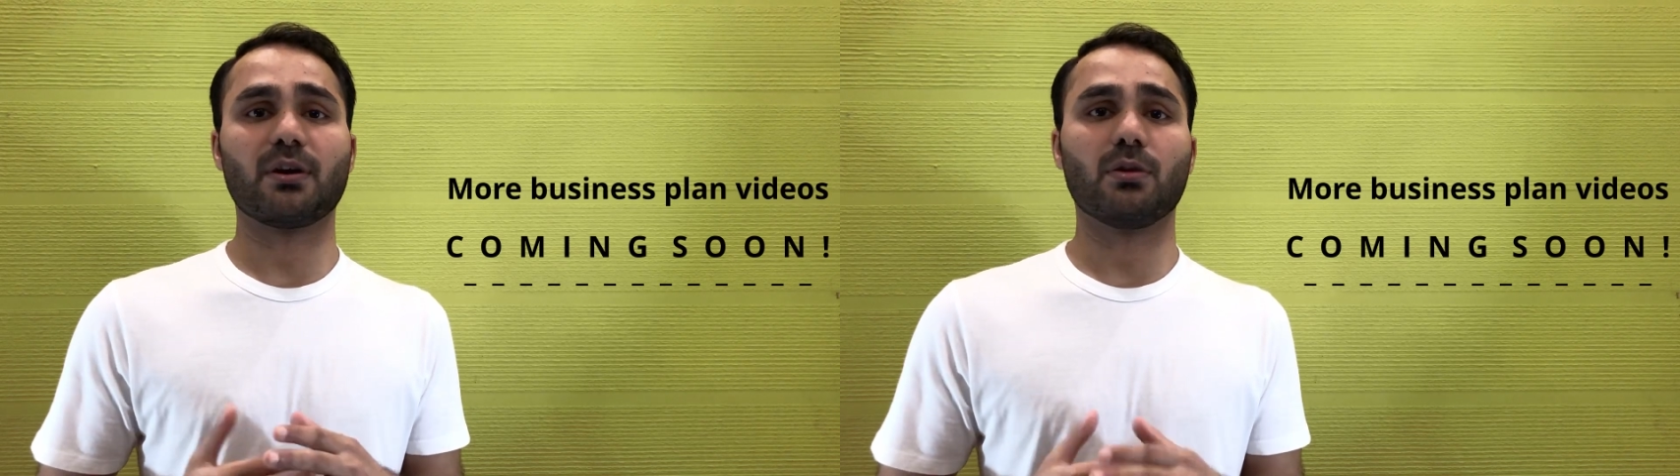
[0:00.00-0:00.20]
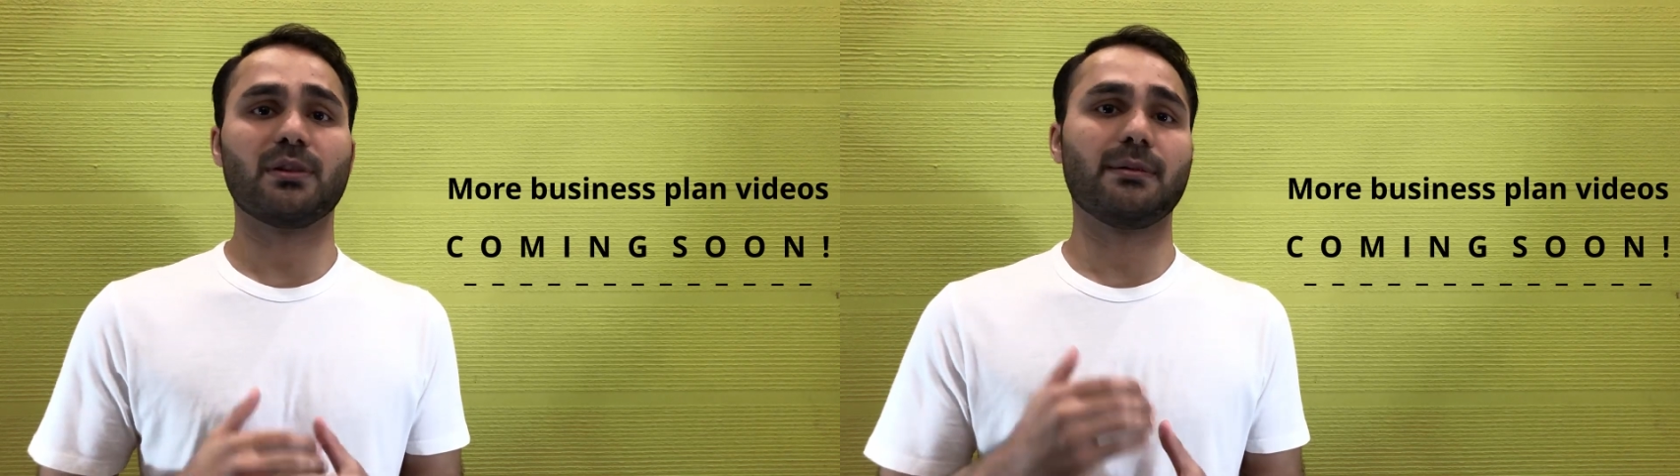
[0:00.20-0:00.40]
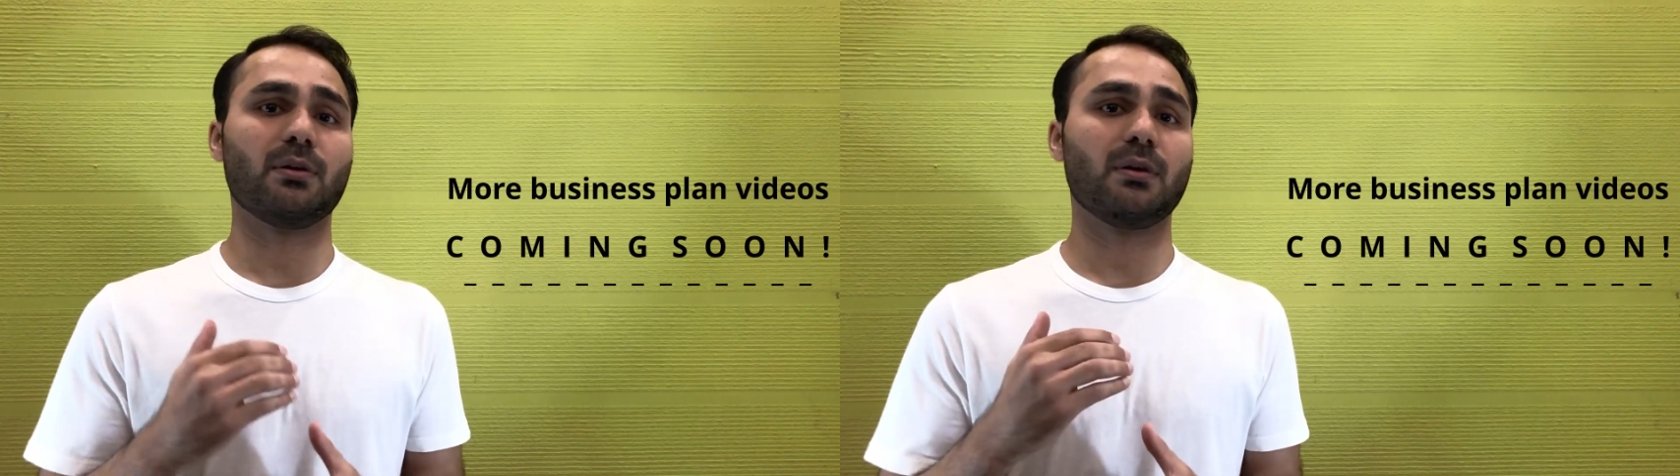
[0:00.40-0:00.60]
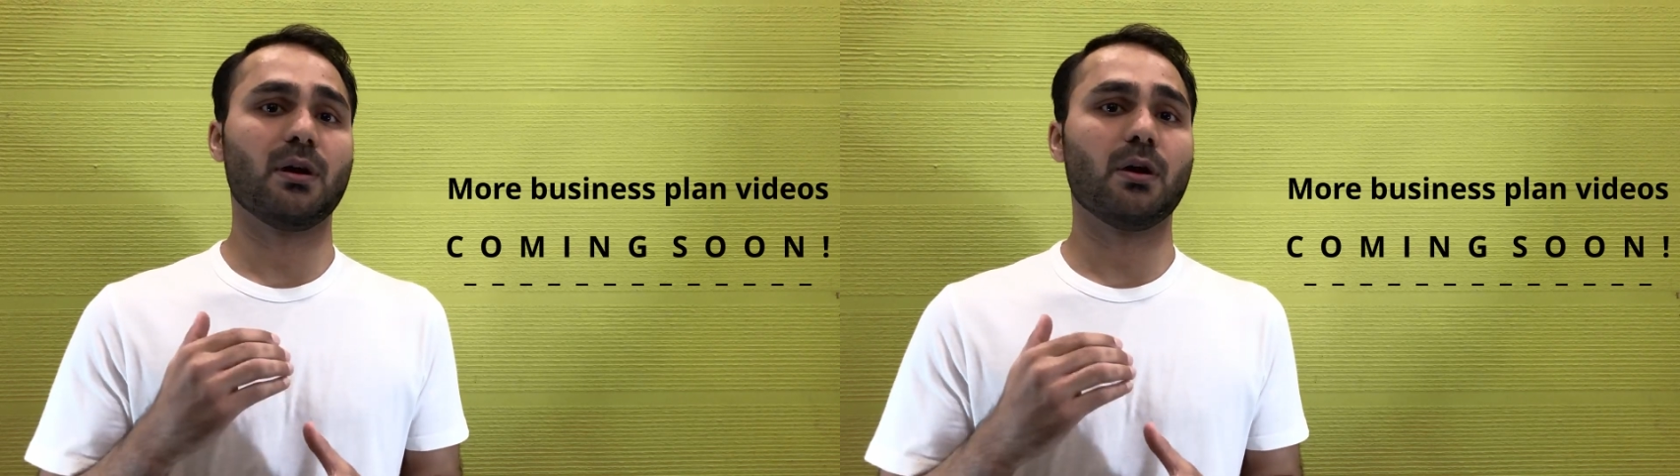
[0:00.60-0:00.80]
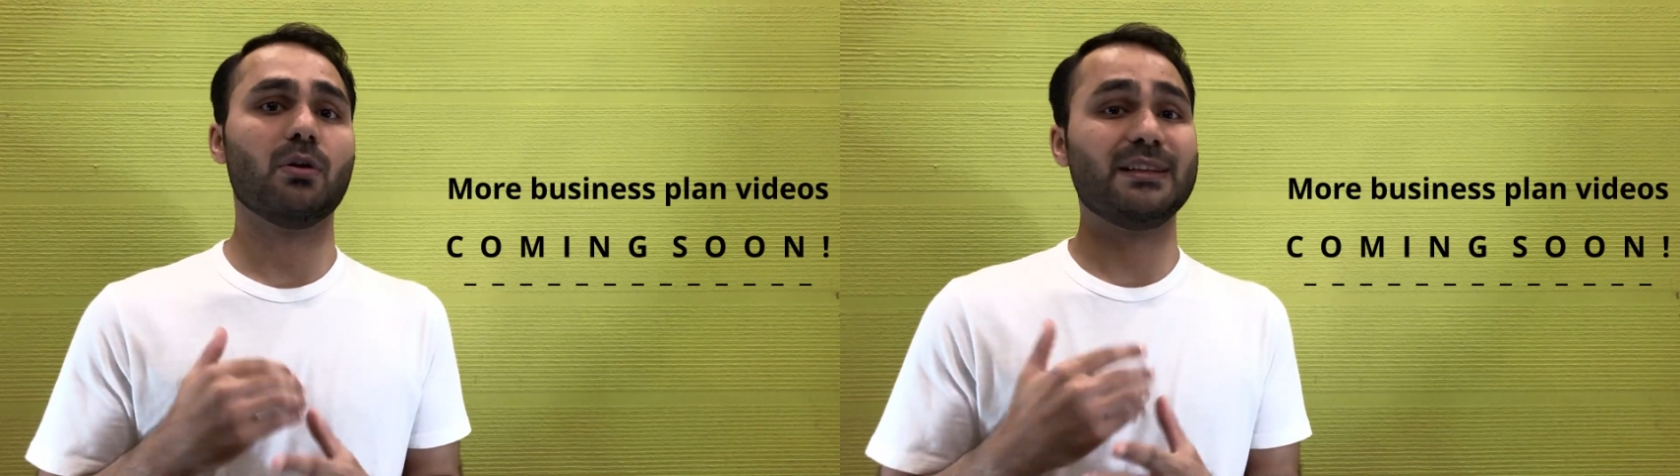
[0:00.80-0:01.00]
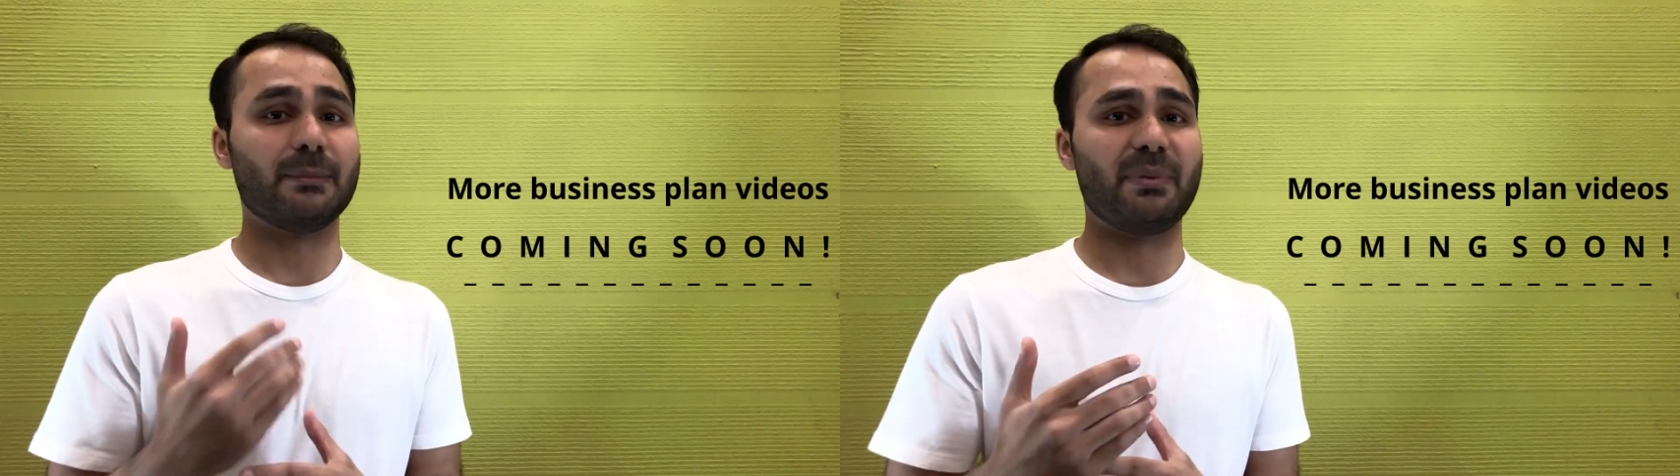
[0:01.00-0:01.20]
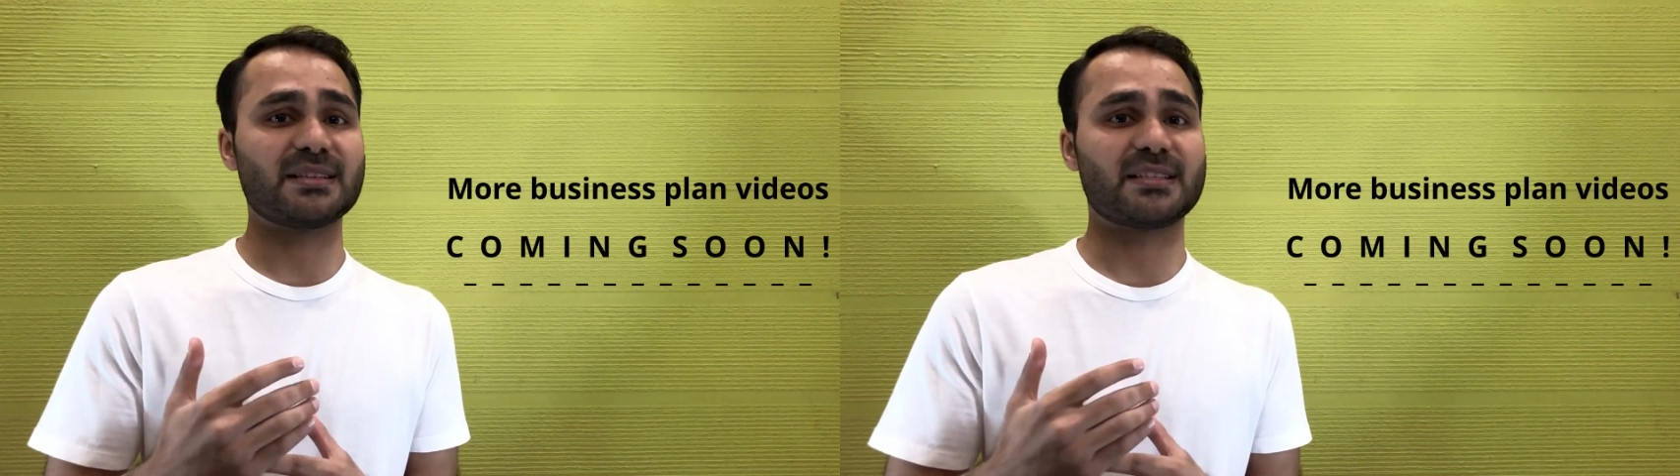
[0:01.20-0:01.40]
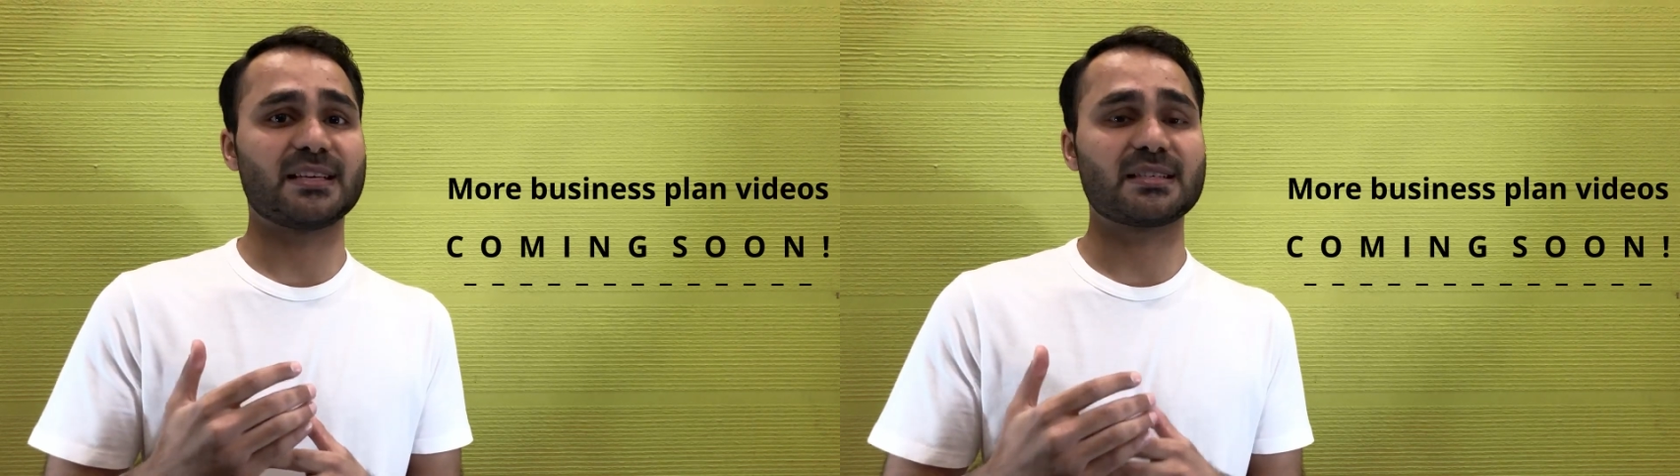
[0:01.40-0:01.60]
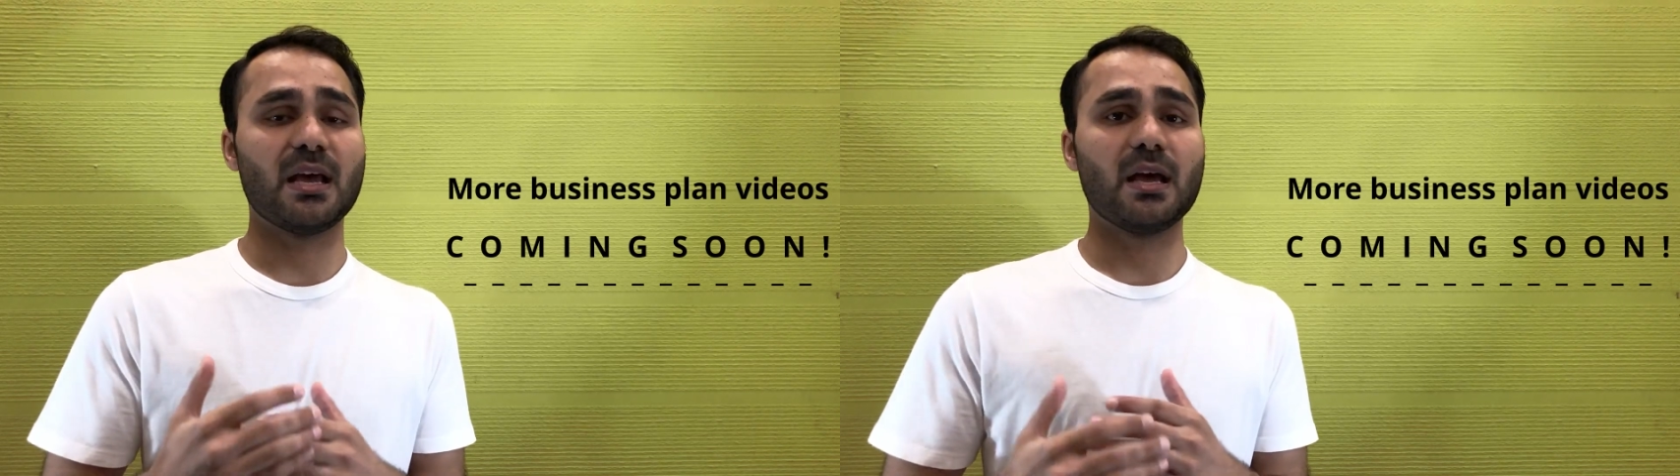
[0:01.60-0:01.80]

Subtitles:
only the basics,